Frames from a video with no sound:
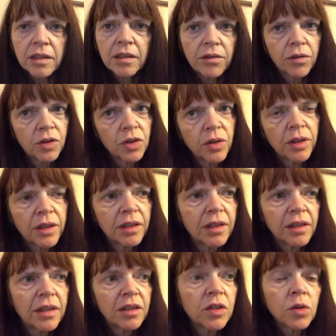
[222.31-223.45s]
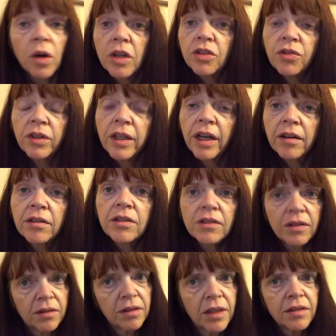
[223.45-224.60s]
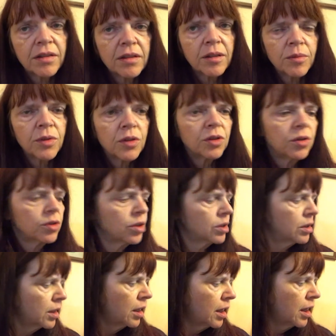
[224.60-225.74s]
so I traded the squash for carrots because that's a substitution.